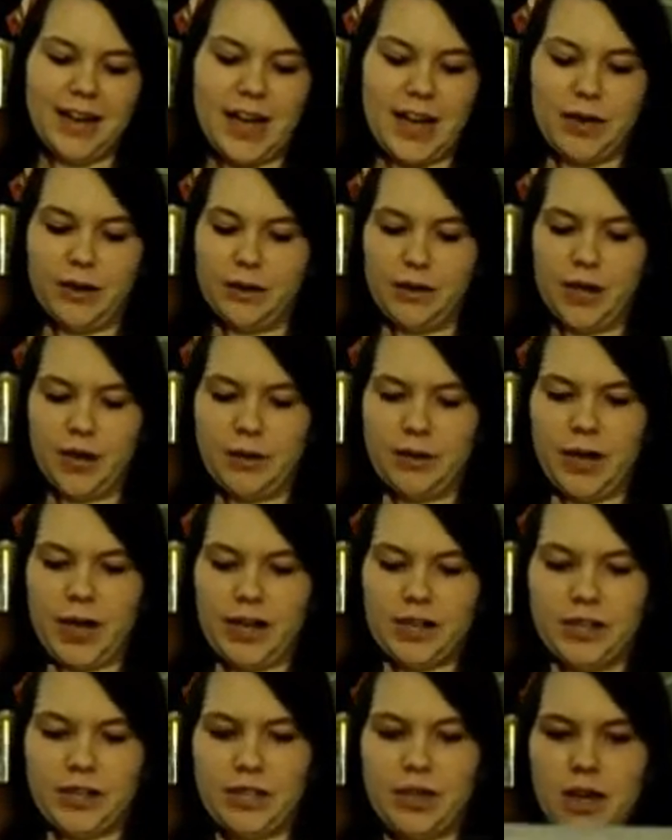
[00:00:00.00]
I don't know.
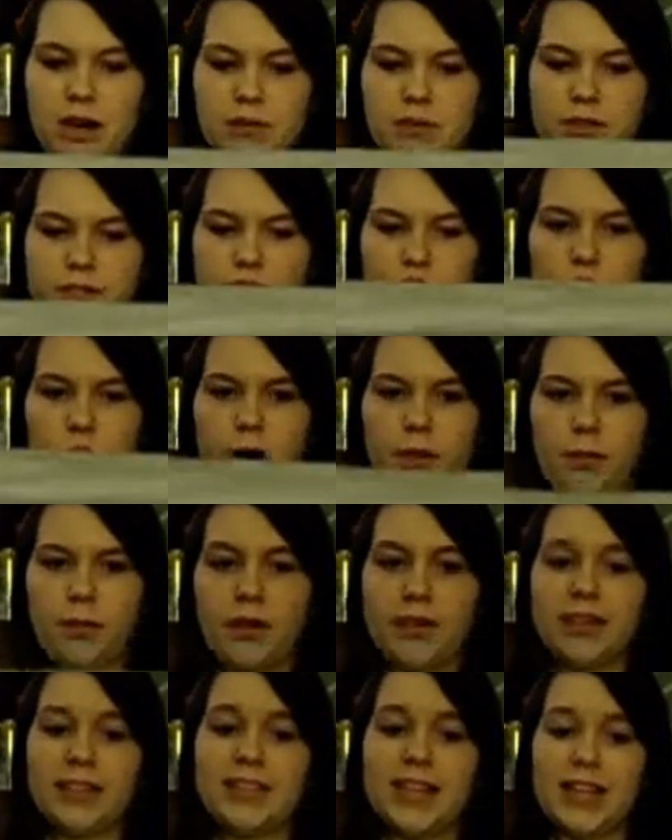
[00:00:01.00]
I just thought it was
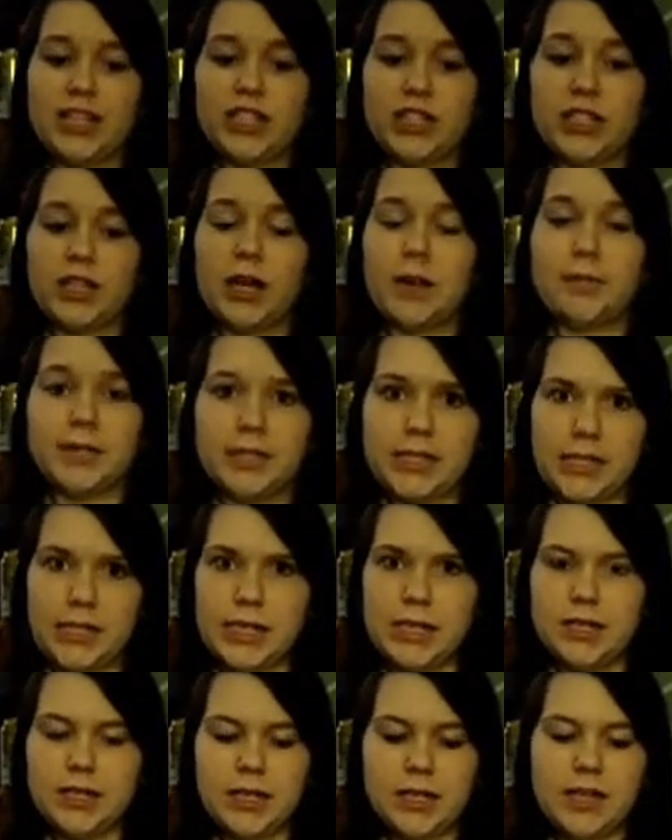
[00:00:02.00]
adorable. And it's actually a
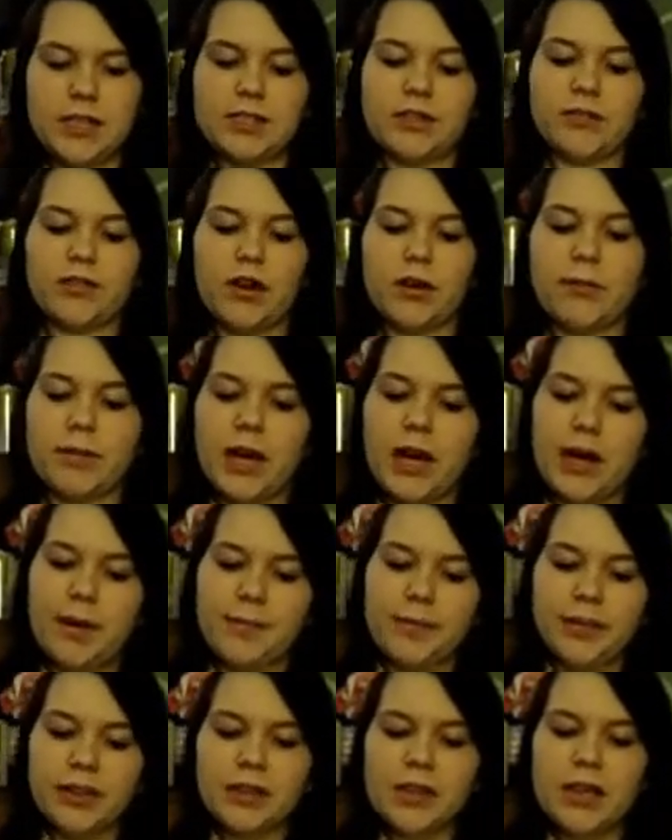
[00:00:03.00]
petite. It's from
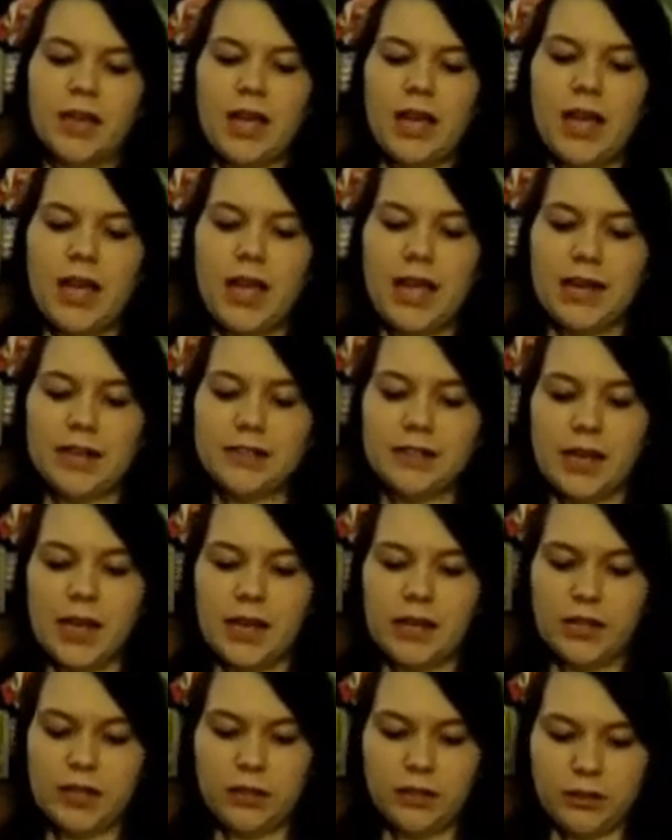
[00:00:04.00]
um, Ann
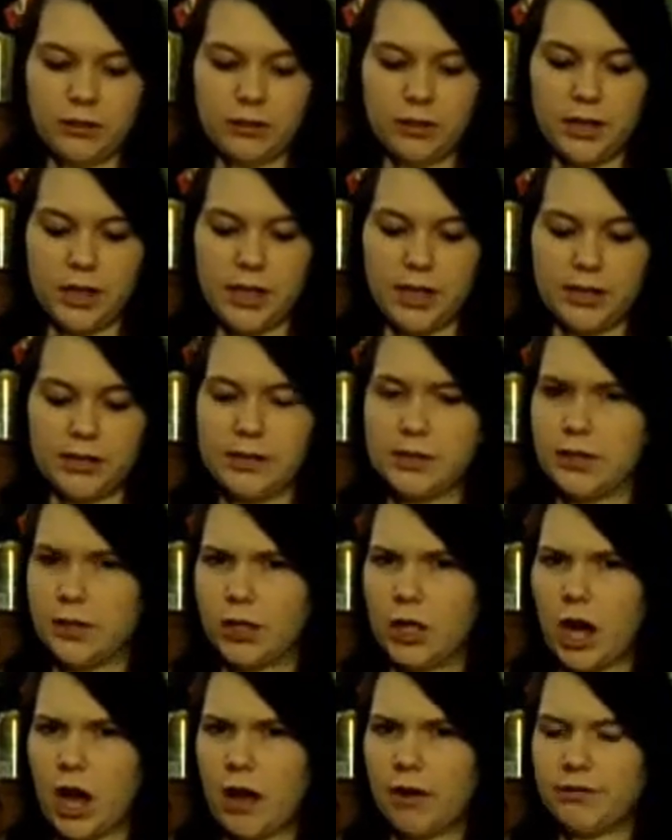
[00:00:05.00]
Taylor and it's
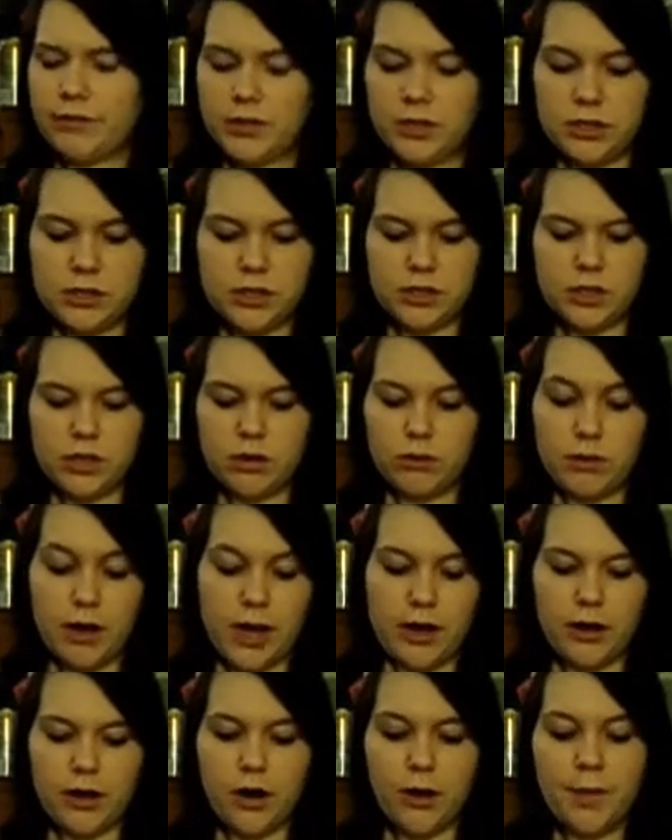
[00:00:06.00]
the loft. So
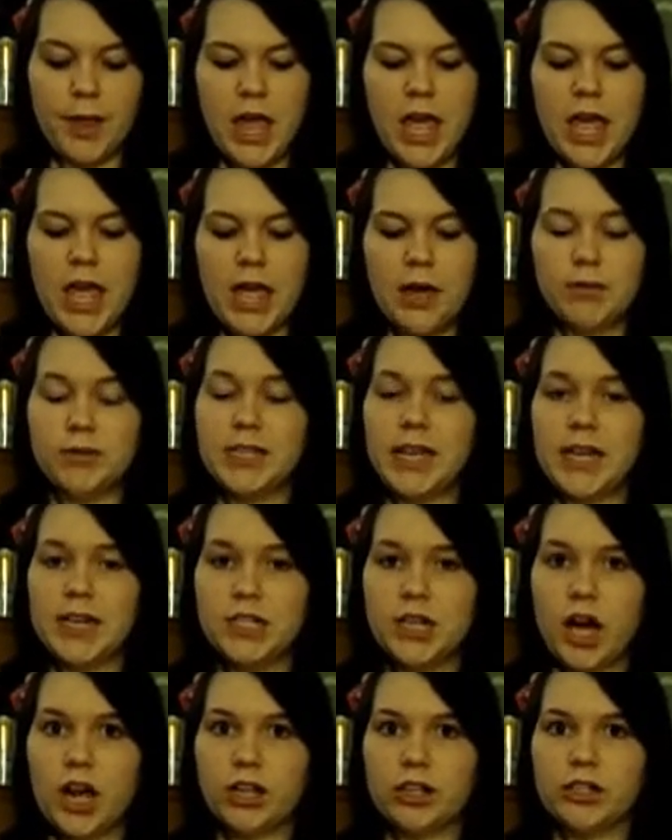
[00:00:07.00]
I don't know. It was
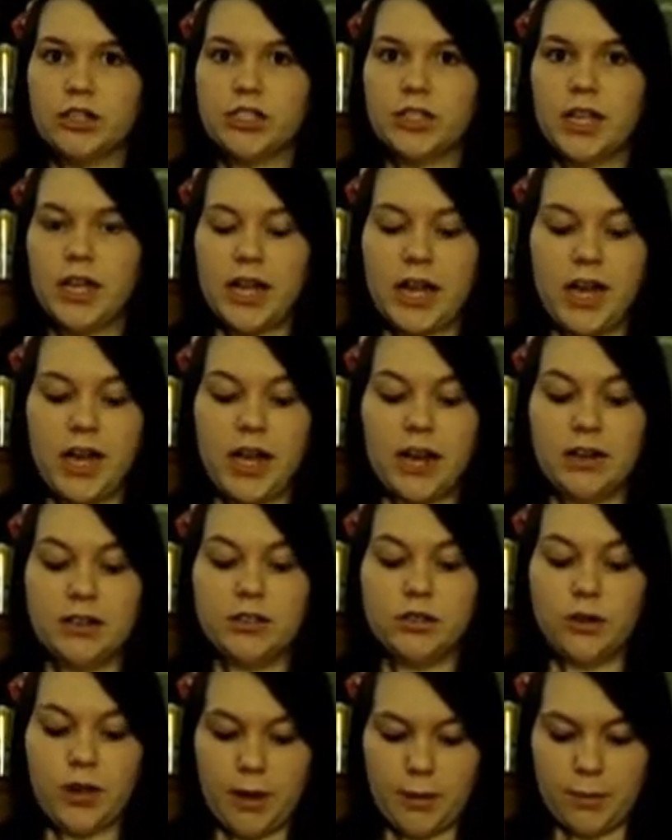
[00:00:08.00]
$8 and
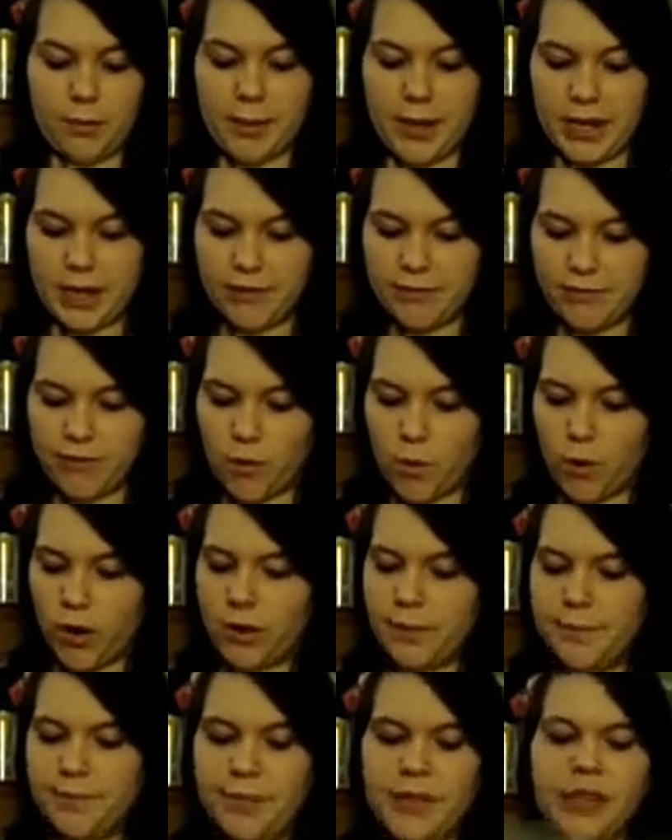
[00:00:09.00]
so that would make it
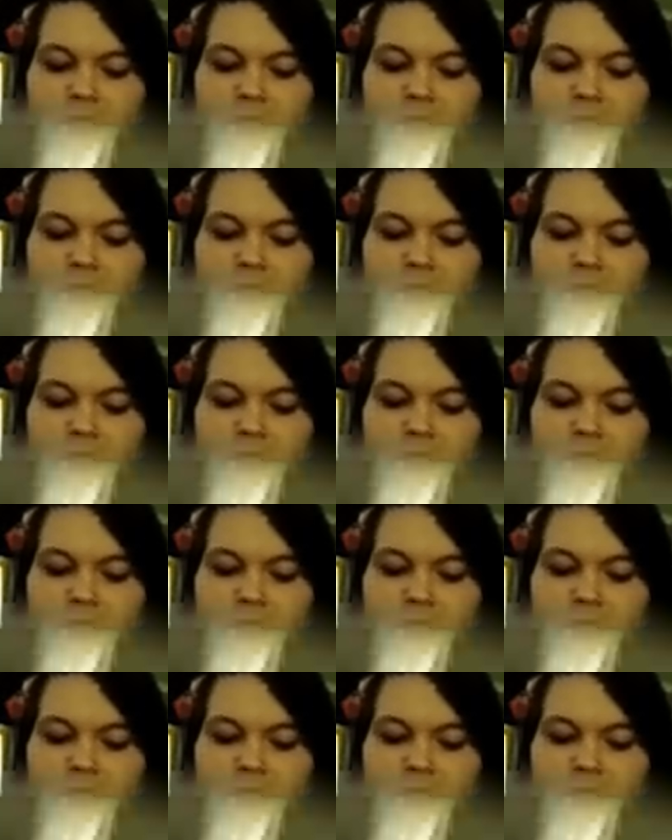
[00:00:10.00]
4